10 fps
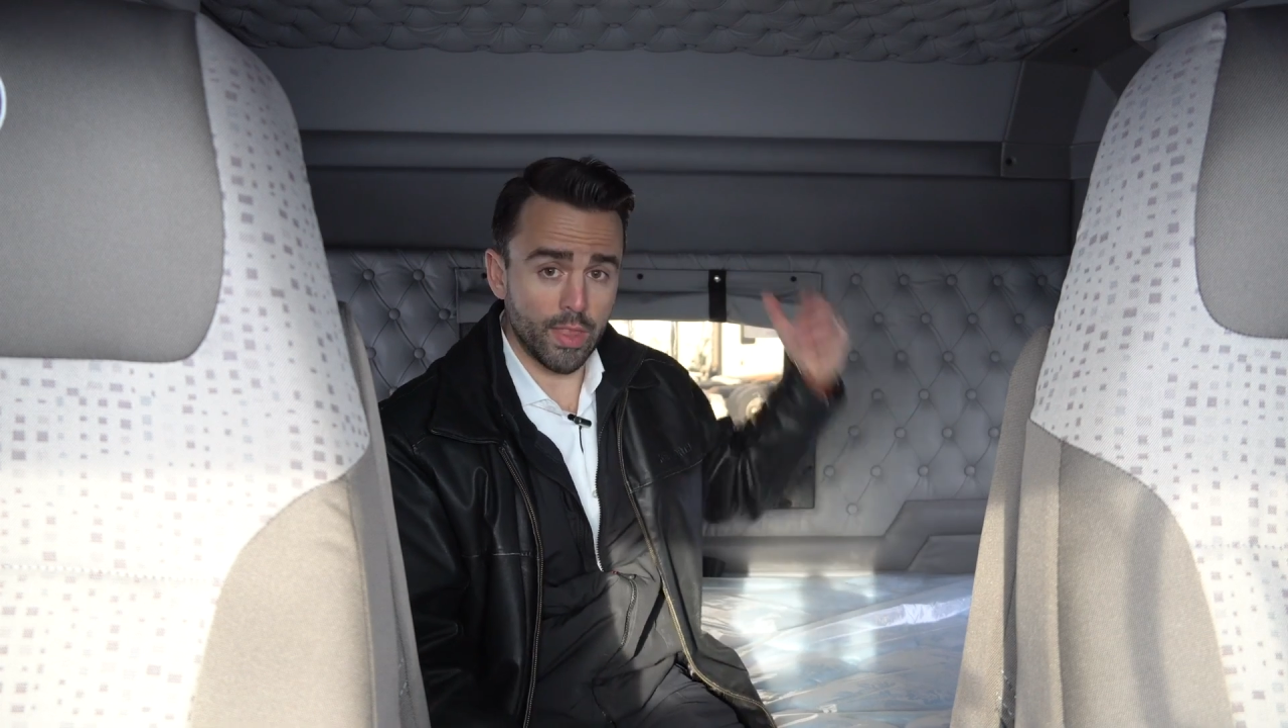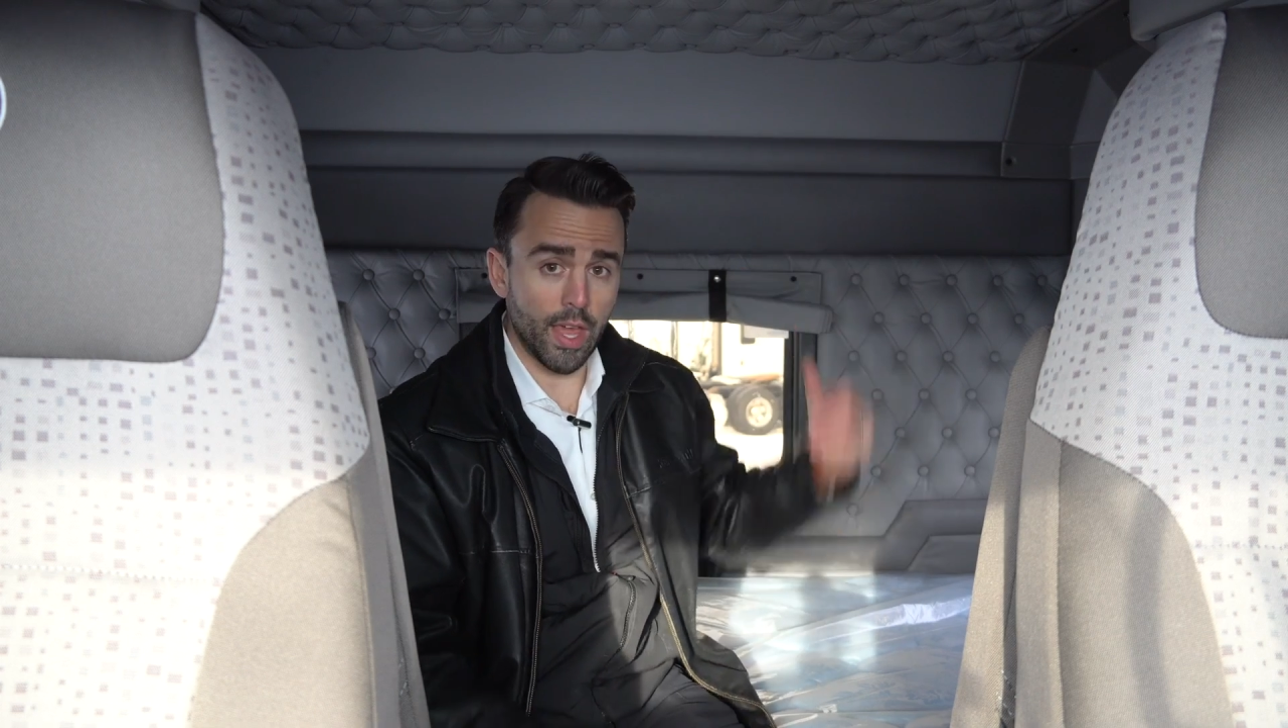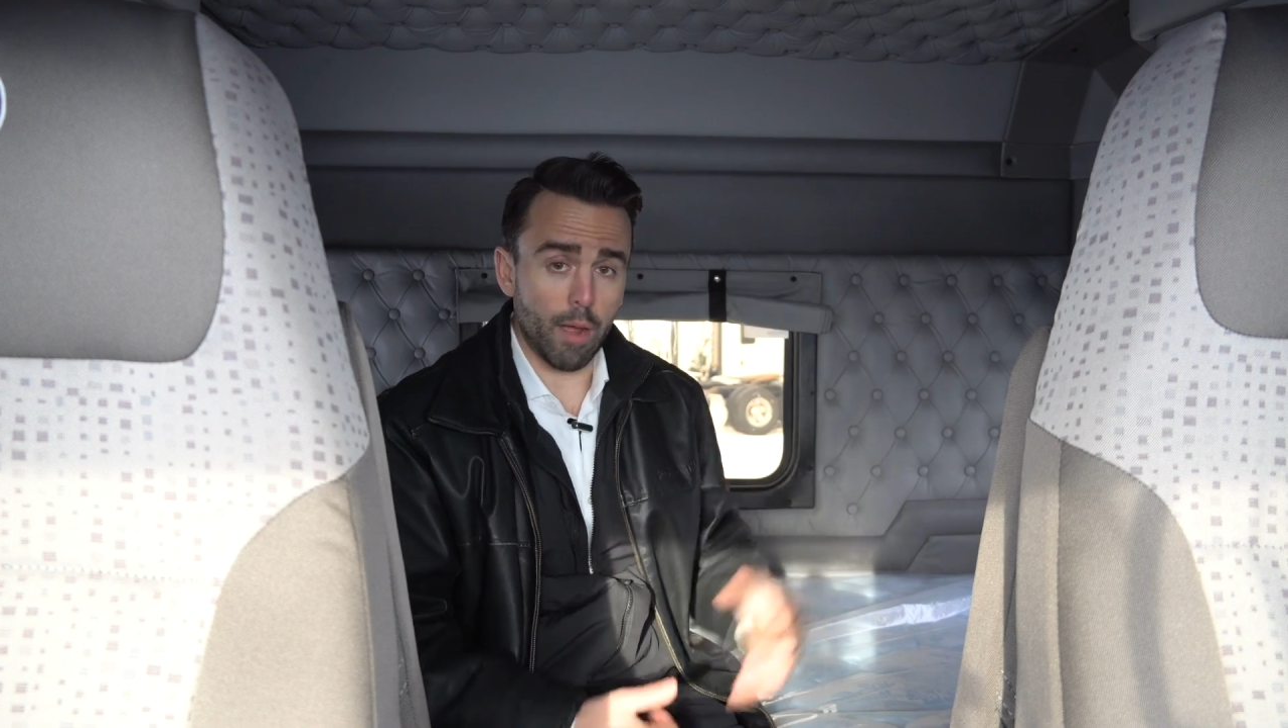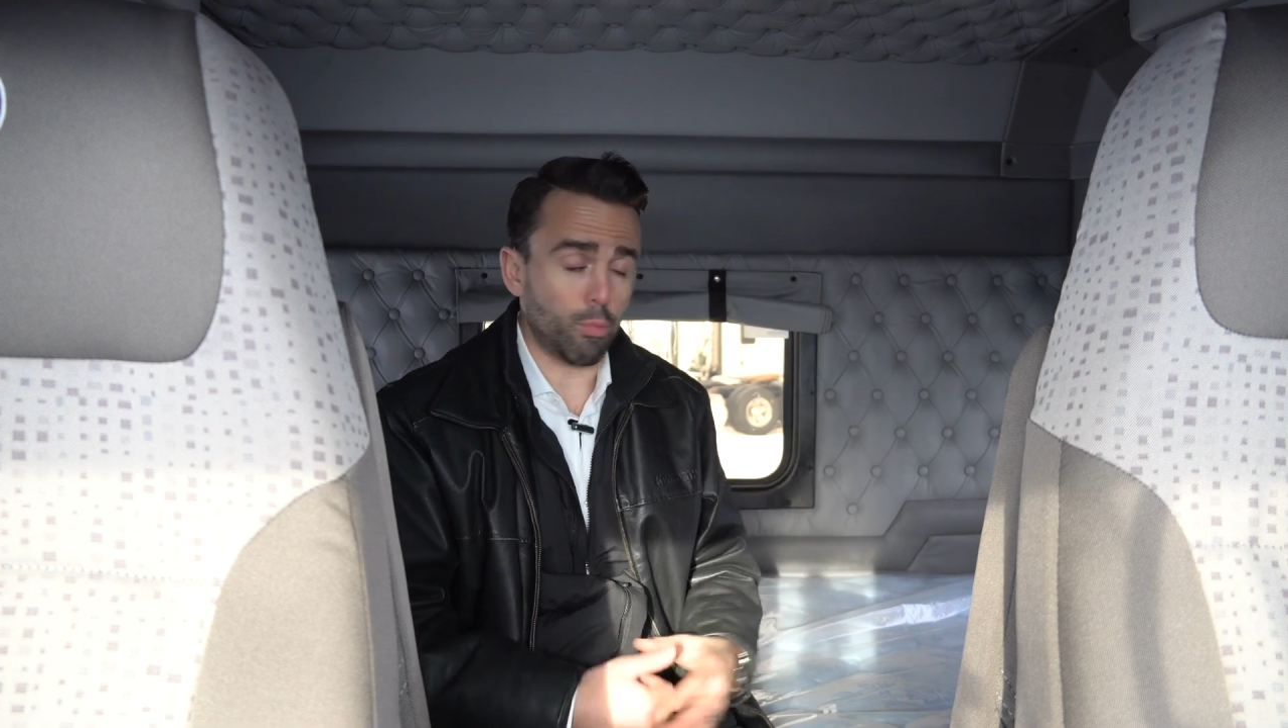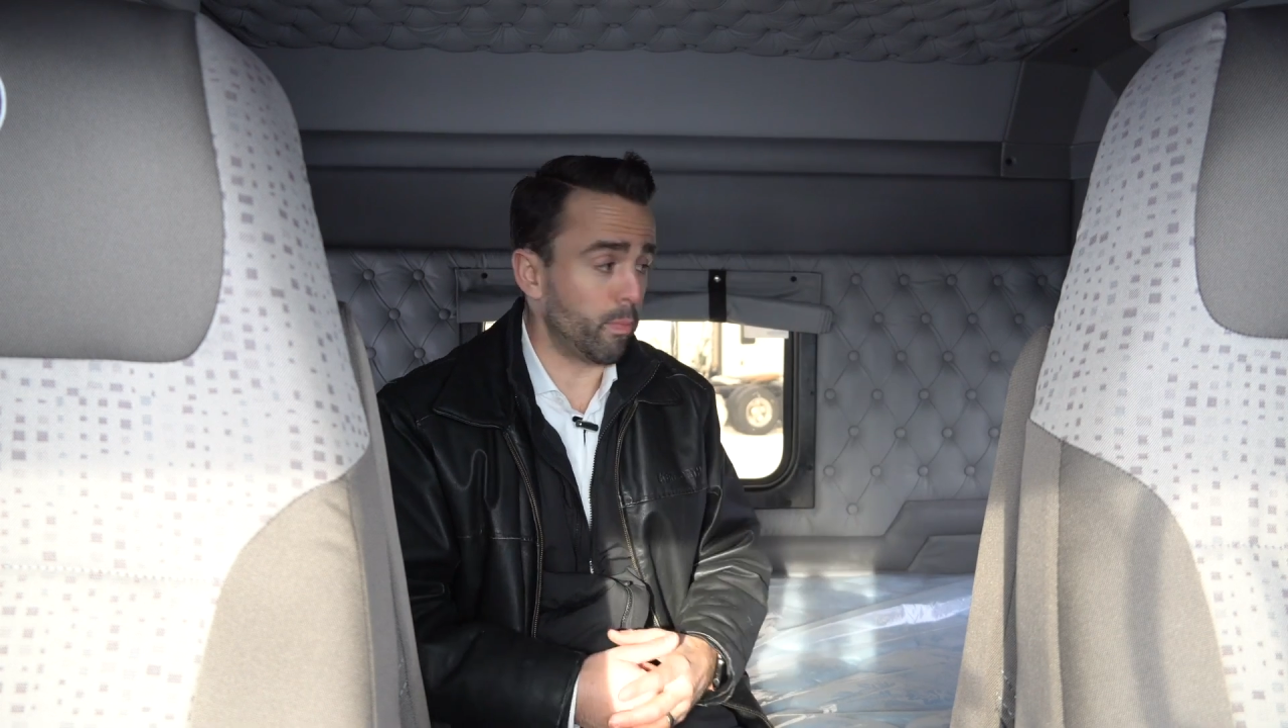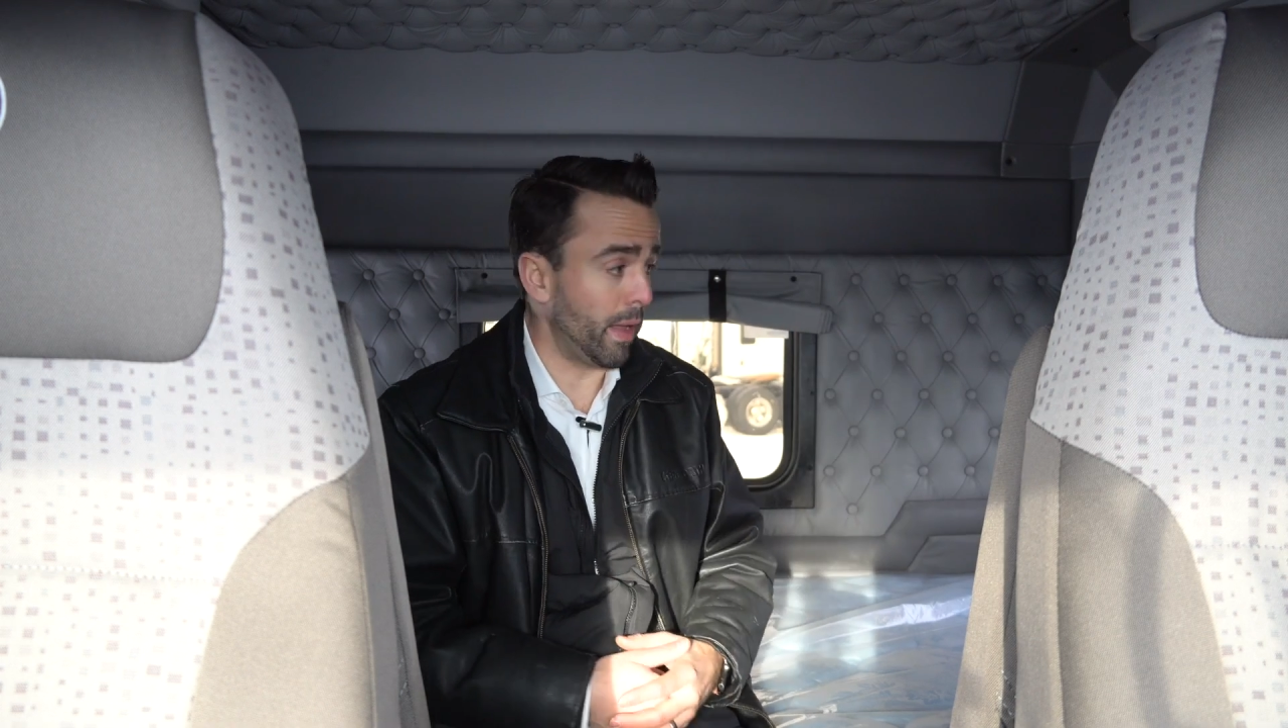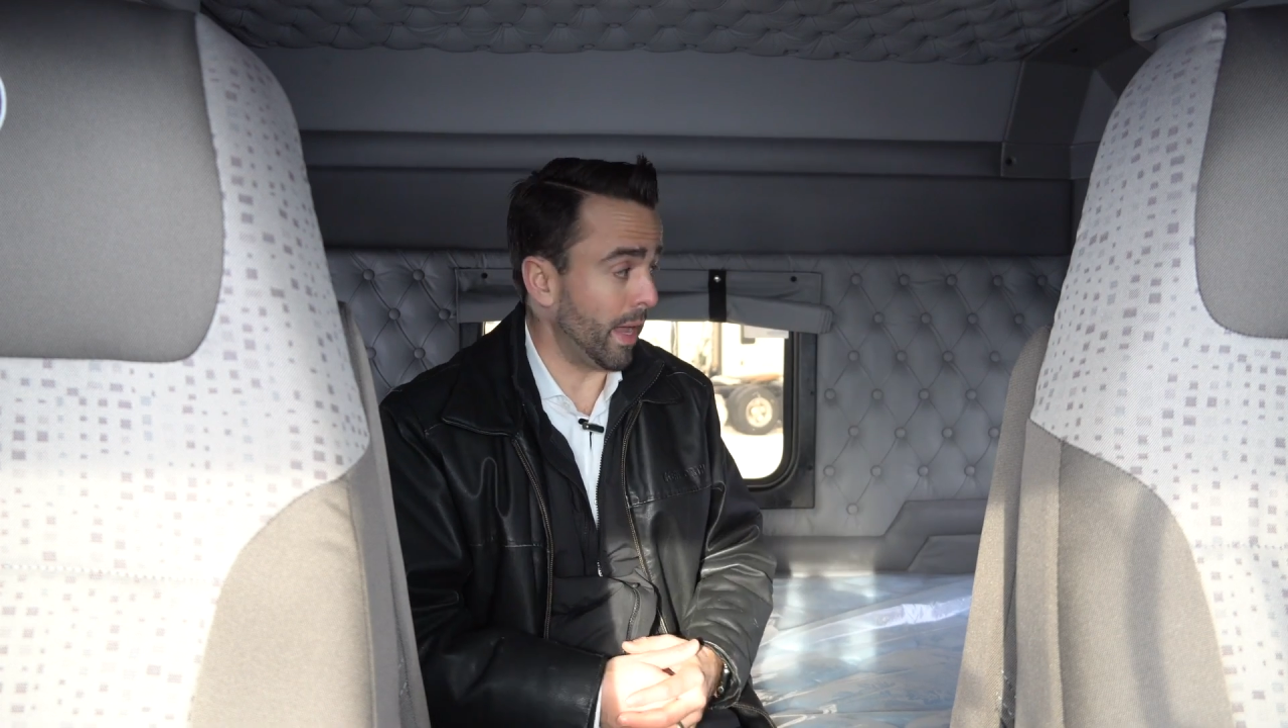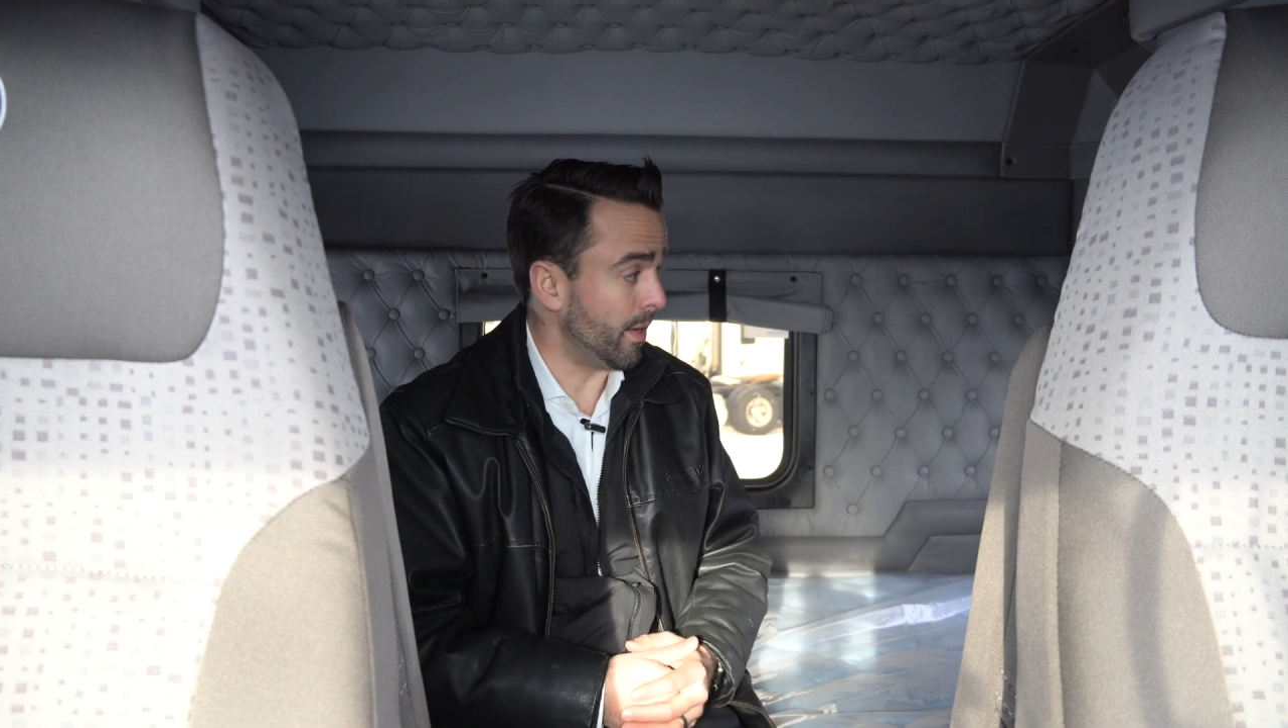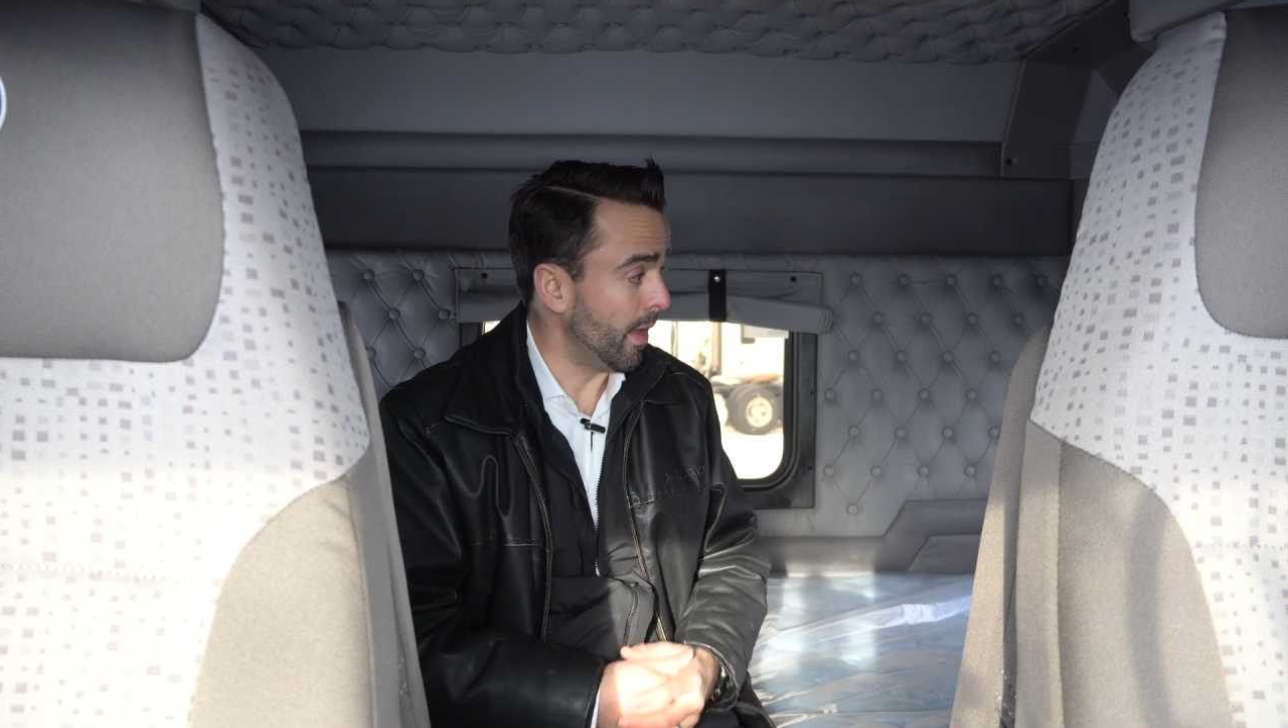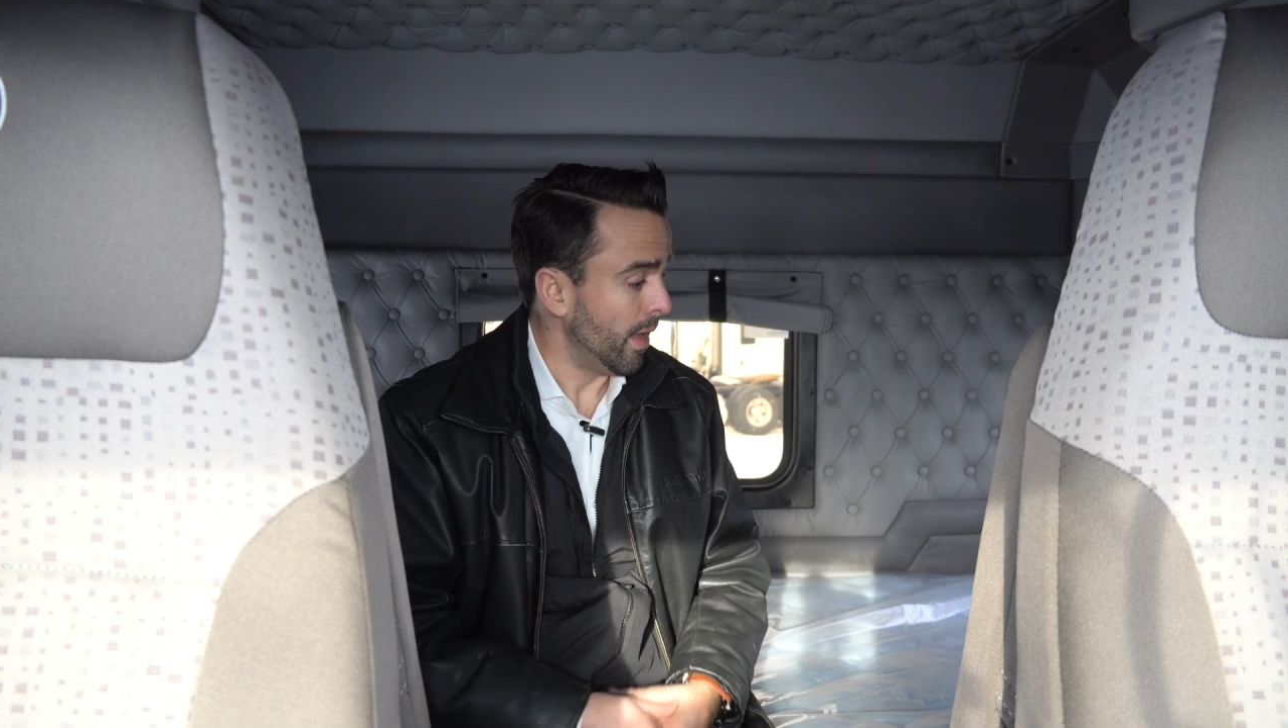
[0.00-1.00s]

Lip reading: that upper bed.